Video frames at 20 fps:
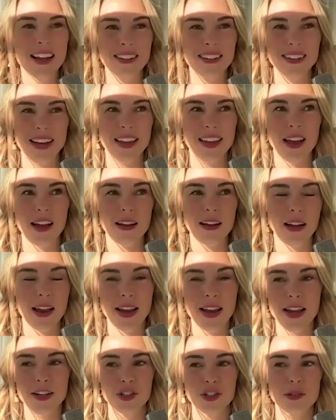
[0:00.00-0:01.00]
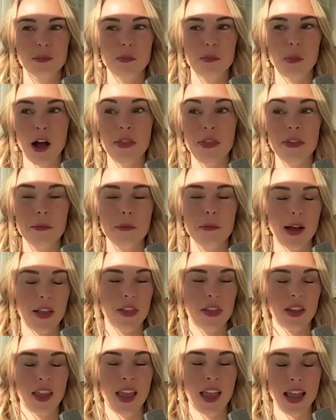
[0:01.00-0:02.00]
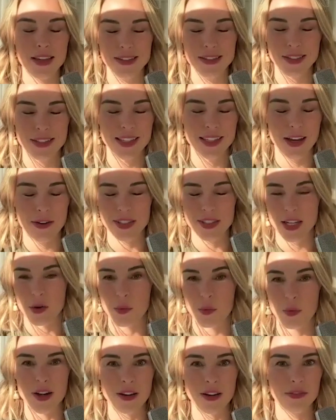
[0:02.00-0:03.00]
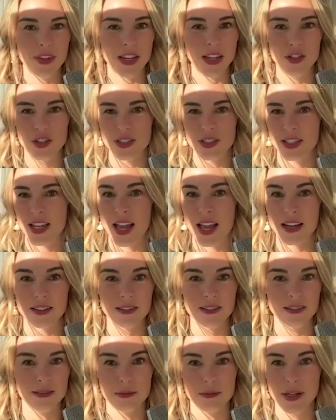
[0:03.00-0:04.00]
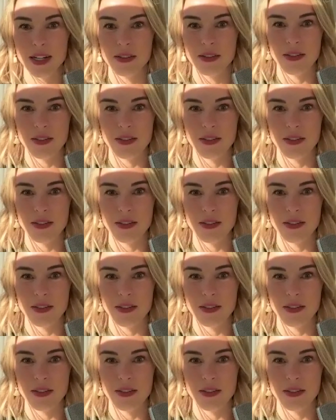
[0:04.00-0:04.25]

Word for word: like and I just bought them by the case because I was like, what if they just get rid